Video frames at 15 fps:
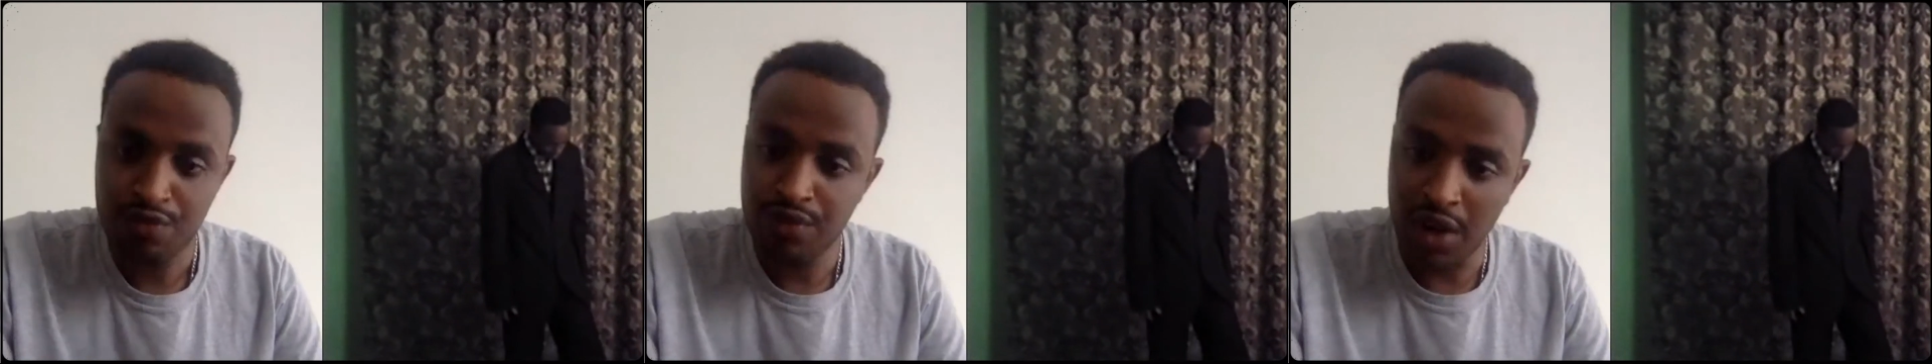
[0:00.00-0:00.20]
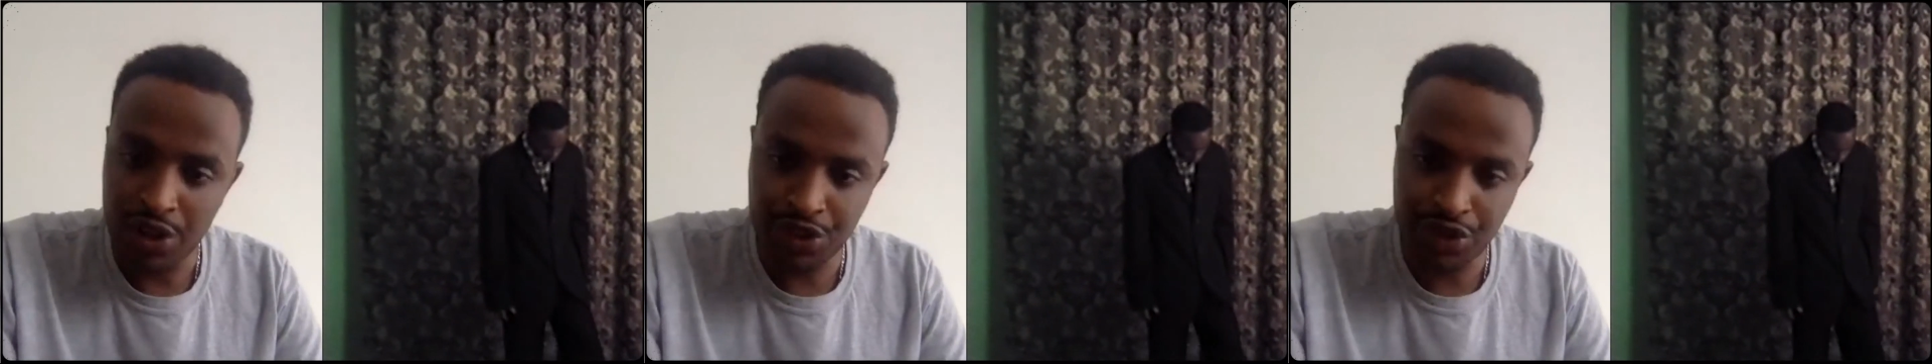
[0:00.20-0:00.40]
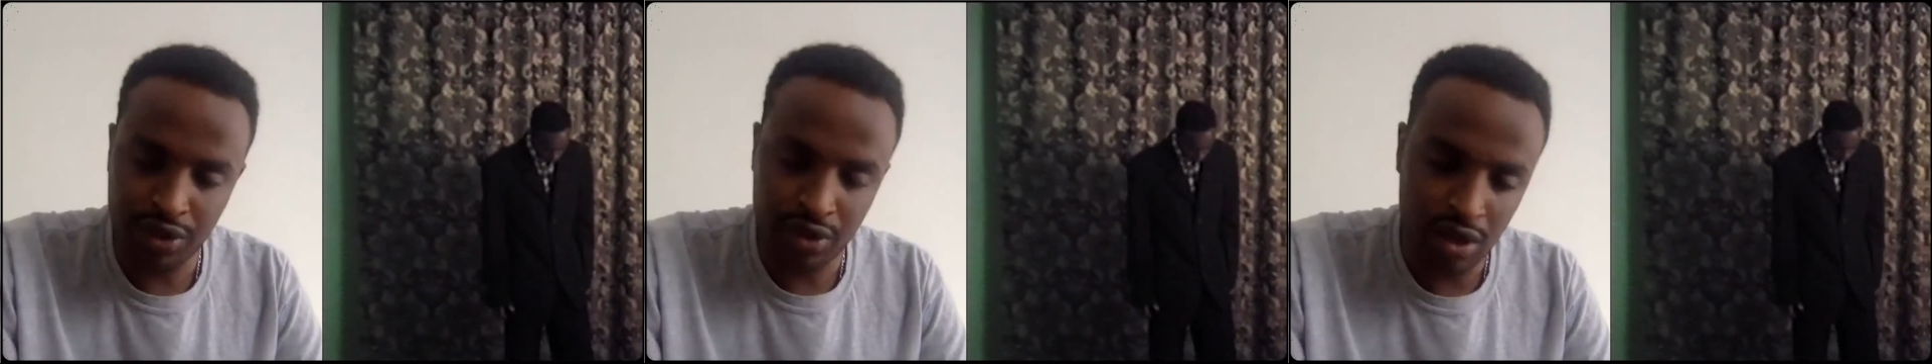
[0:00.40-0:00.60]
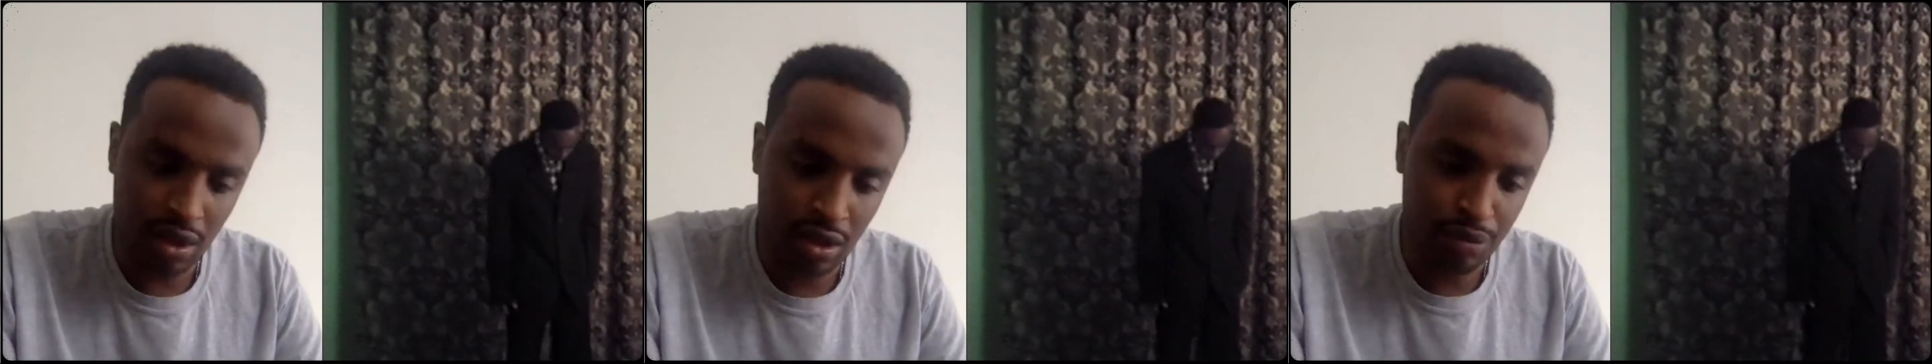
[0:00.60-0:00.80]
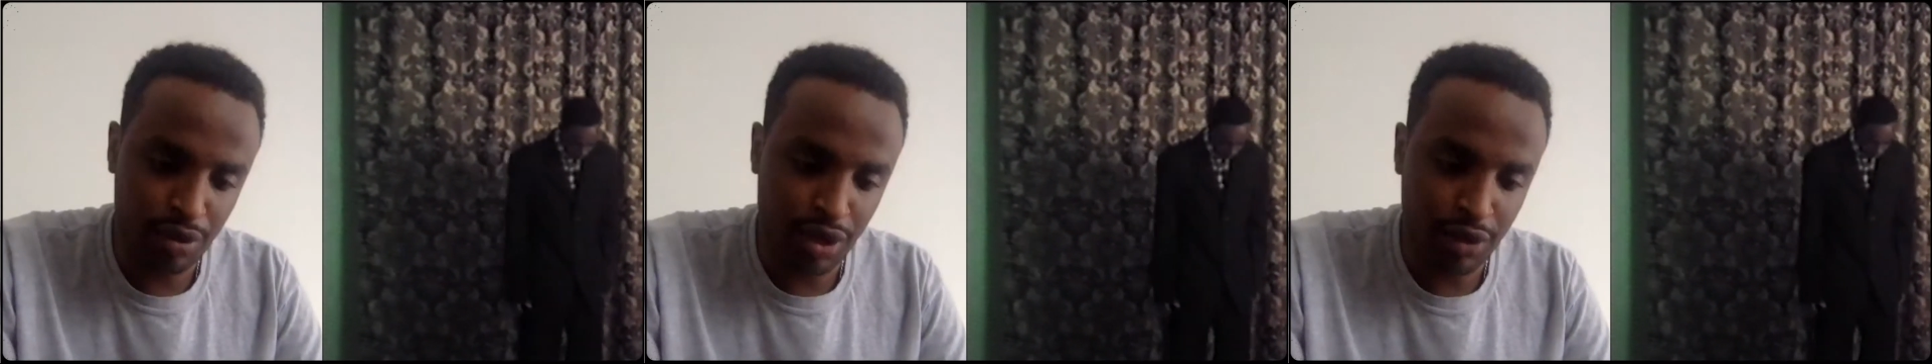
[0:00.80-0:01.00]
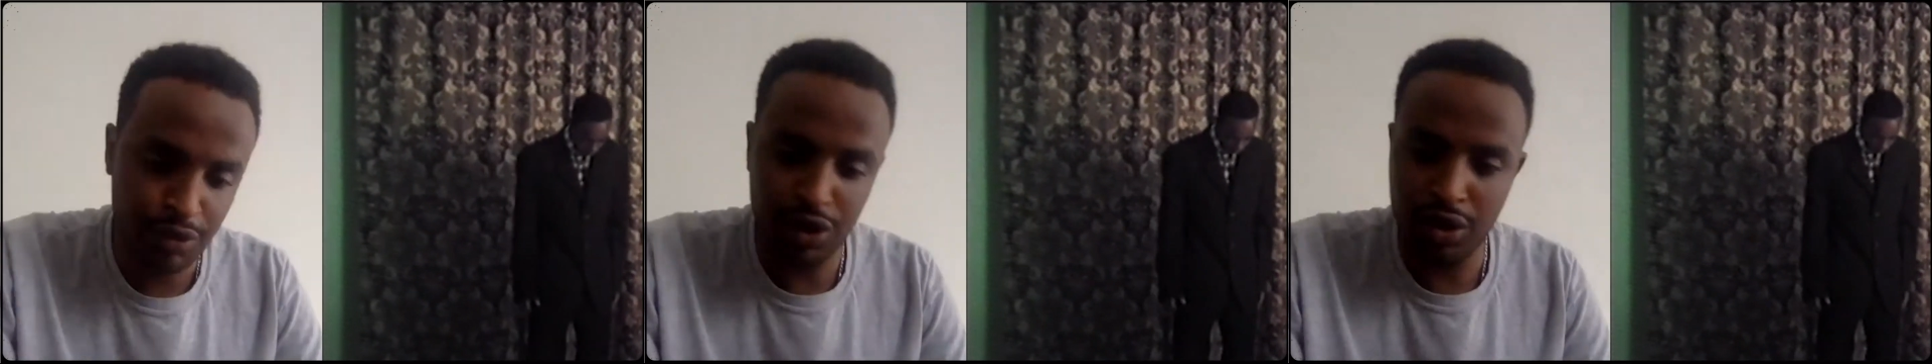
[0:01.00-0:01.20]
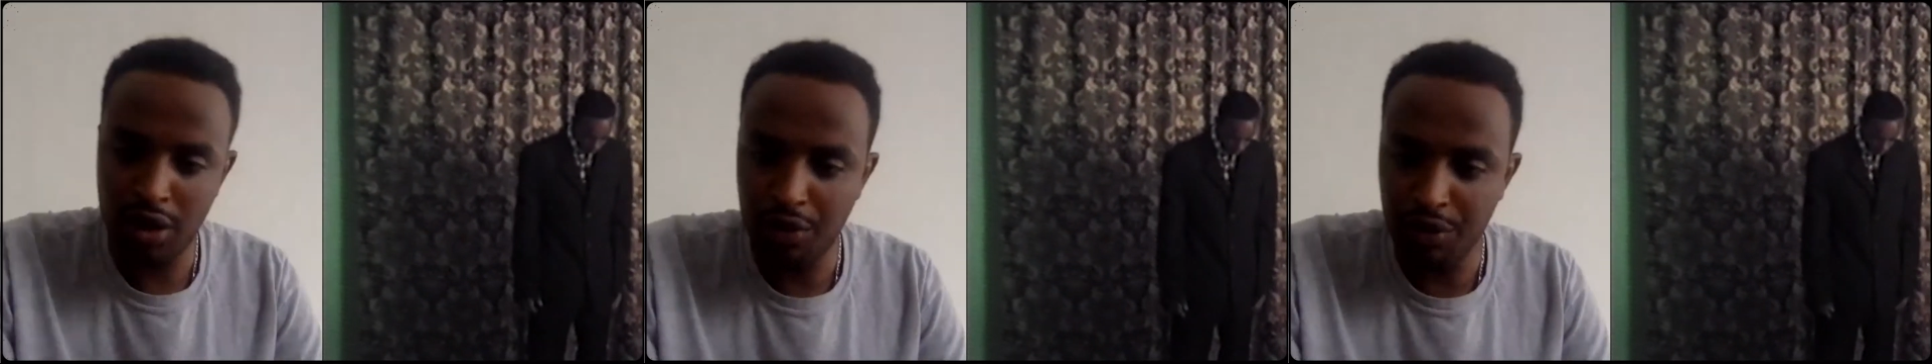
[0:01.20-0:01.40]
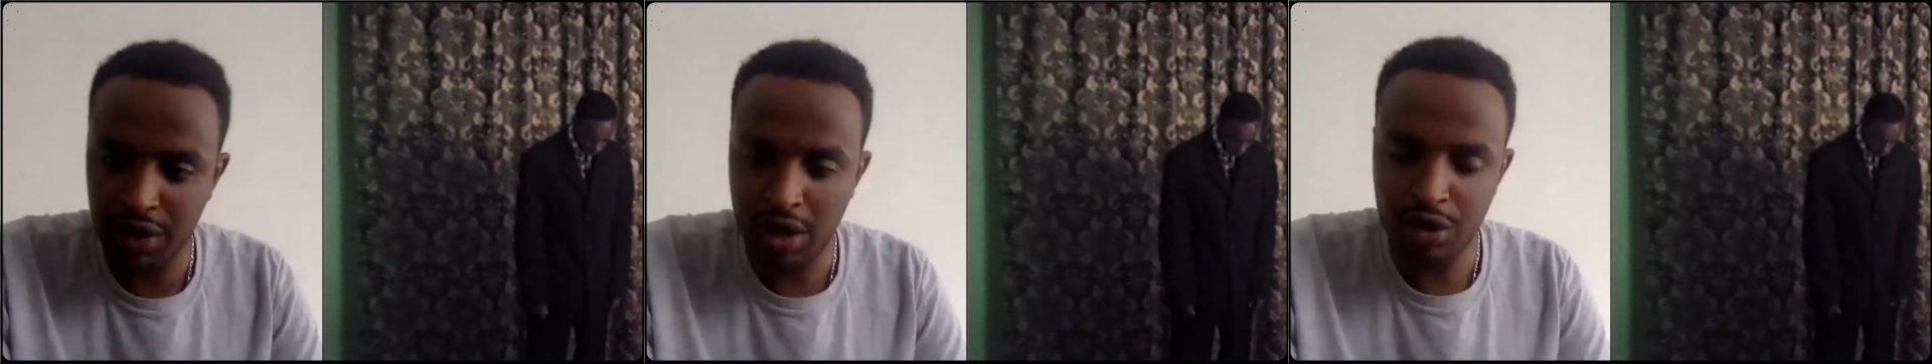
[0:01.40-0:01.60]
fashion a little bit, you know,
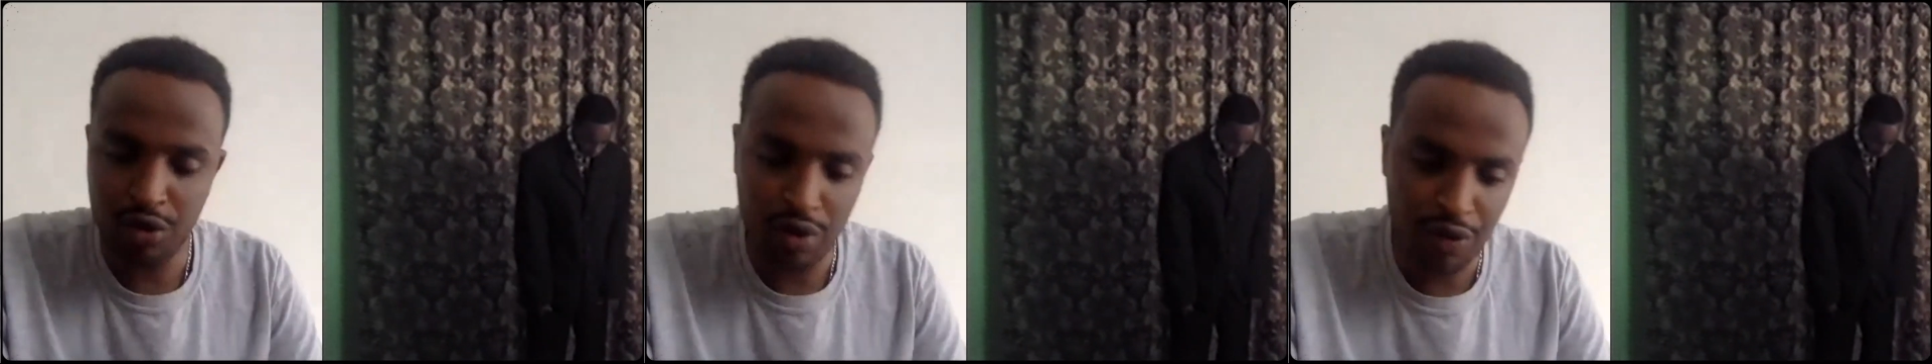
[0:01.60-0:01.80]
having a little